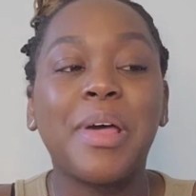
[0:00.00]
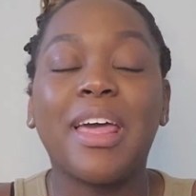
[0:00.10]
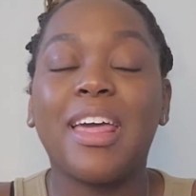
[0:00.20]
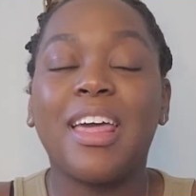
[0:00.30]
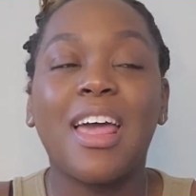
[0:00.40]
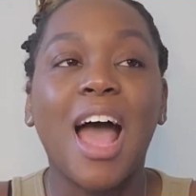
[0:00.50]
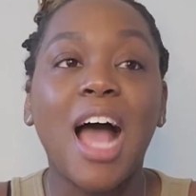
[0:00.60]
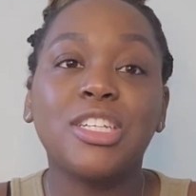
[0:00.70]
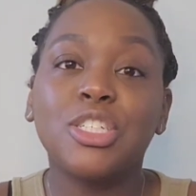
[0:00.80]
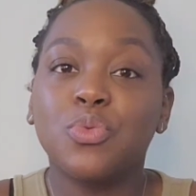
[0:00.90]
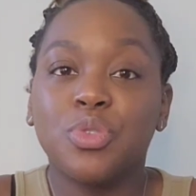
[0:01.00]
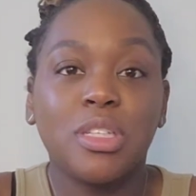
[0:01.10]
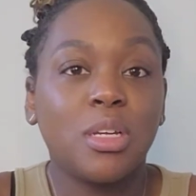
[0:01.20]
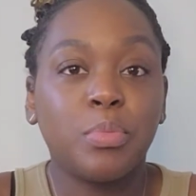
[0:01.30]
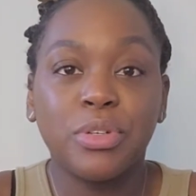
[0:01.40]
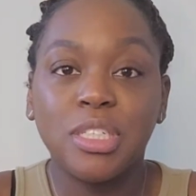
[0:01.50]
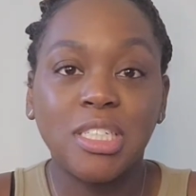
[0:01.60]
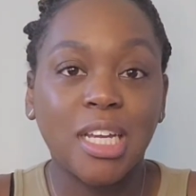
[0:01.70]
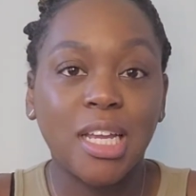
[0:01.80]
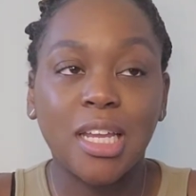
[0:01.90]
and I just really
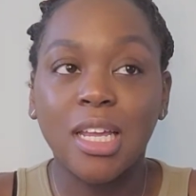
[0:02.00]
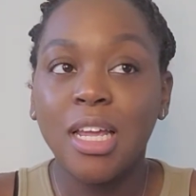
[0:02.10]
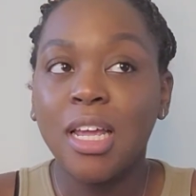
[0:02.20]
appreciated